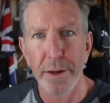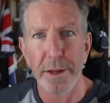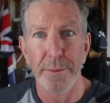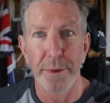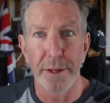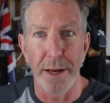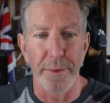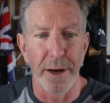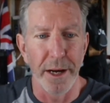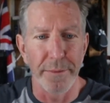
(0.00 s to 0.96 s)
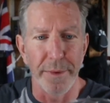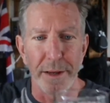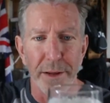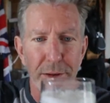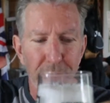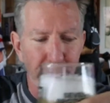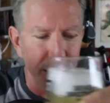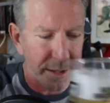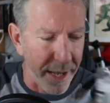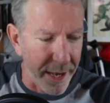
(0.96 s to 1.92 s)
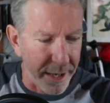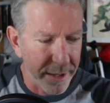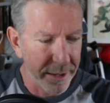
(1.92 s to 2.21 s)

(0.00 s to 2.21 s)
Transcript: Put that behind me. Look at that.